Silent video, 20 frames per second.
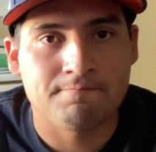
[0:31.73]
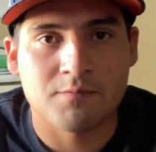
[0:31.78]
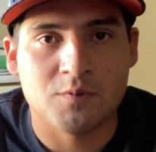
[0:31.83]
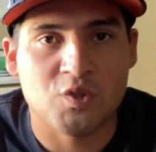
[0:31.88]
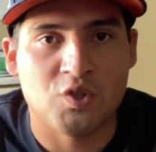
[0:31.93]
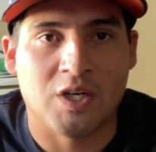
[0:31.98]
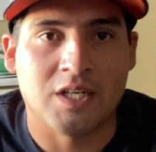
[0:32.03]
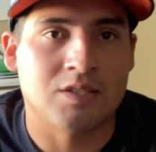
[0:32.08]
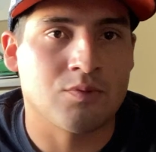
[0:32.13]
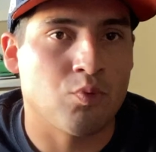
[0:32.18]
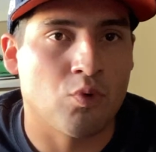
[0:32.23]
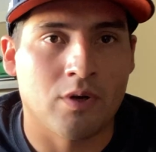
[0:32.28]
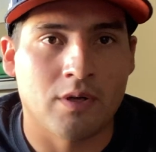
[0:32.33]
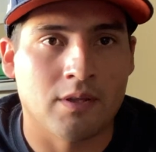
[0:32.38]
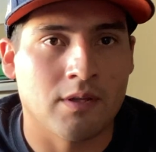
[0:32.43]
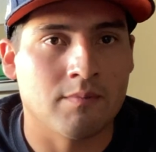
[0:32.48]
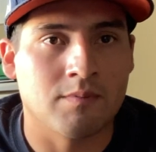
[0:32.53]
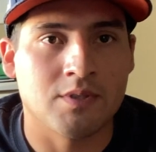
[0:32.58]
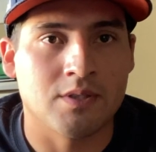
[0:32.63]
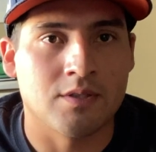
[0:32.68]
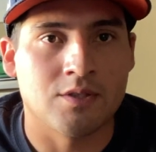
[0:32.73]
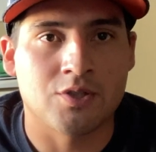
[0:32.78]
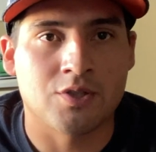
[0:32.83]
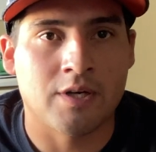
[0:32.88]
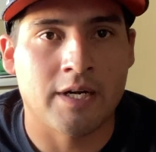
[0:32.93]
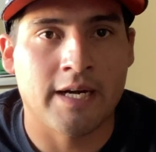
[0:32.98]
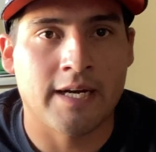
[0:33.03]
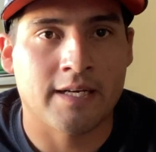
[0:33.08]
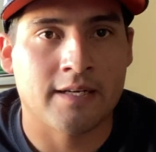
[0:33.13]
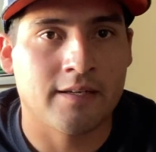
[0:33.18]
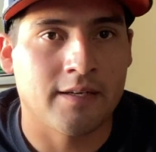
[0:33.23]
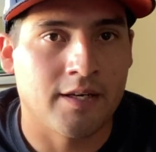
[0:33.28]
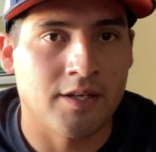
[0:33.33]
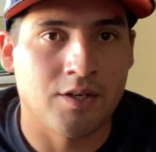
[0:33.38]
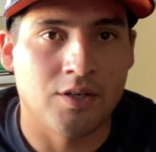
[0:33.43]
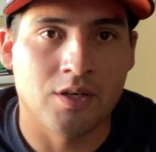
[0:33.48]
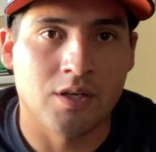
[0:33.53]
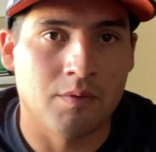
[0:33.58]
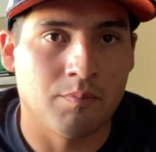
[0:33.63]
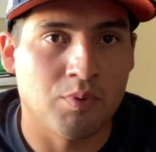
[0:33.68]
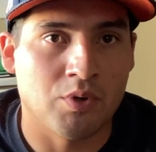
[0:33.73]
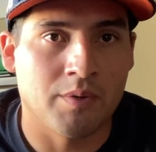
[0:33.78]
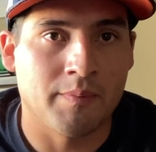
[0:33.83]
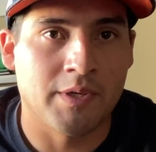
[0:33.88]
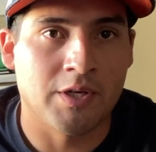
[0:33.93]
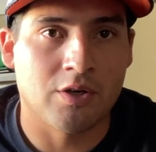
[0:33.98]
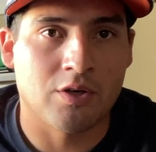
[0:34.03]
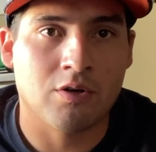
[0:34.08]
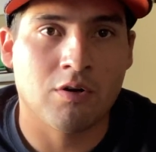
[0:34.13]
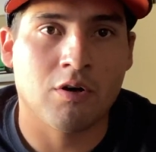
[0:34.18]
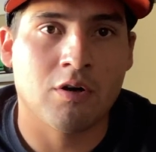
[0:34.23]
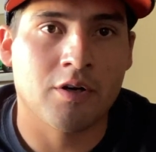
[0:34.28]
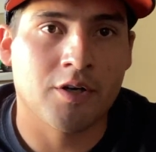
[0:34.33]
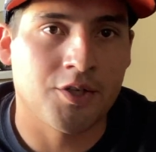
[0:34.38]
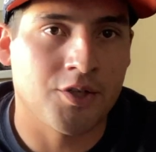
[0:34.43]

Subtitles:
transporting them to the track, and you need to put them in your car.